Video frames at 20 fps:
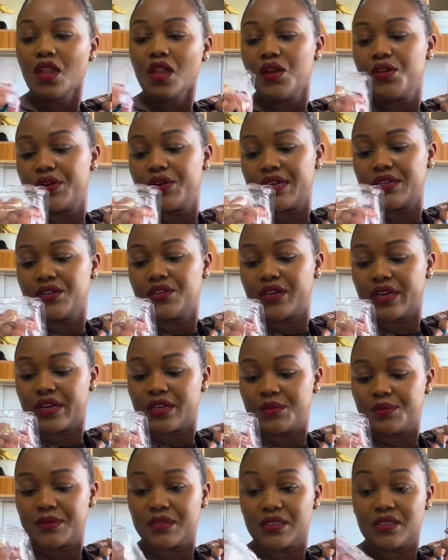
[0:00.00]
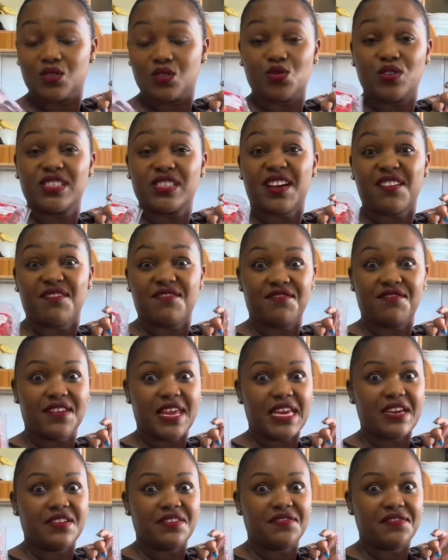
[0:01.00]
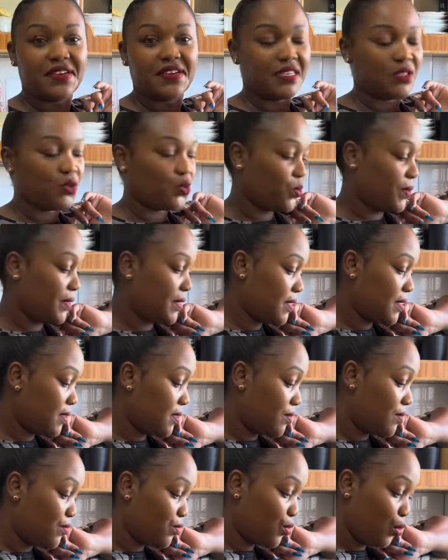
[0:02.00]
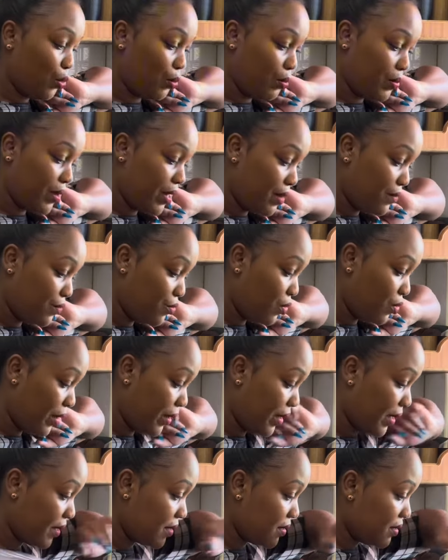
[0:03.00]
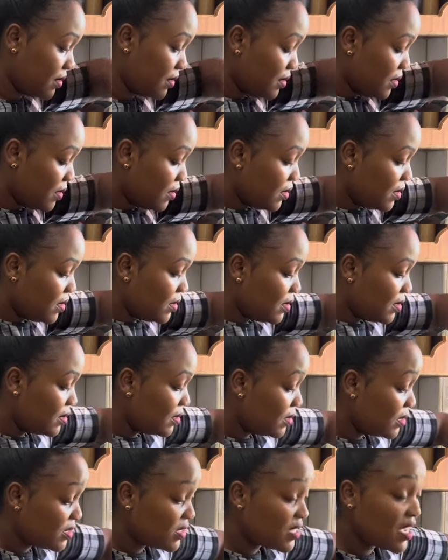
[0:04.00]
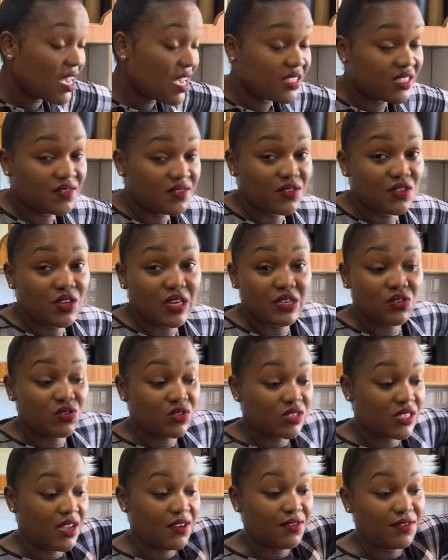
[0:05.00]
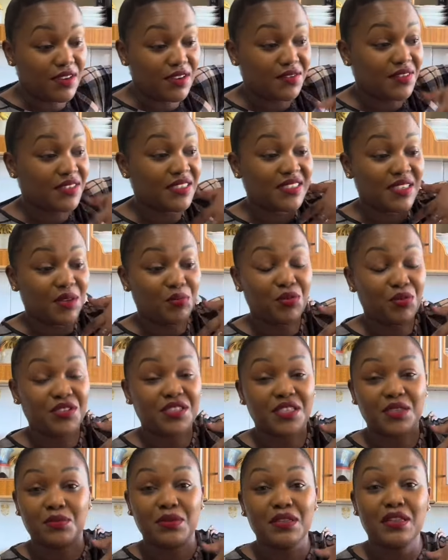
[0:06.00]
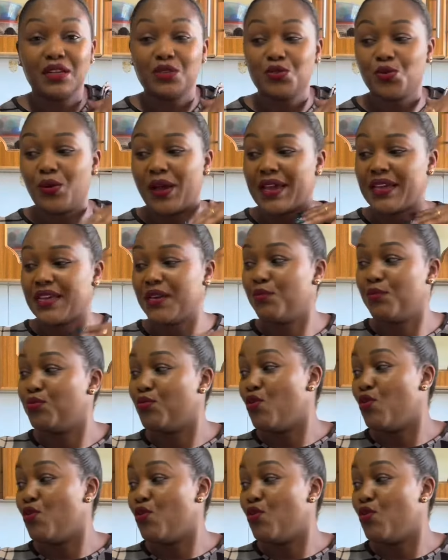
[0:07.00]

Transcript: red grapes. These ones are very, very sweet. From Carrefour again. These half avocados have never disappointed me. That's why I keep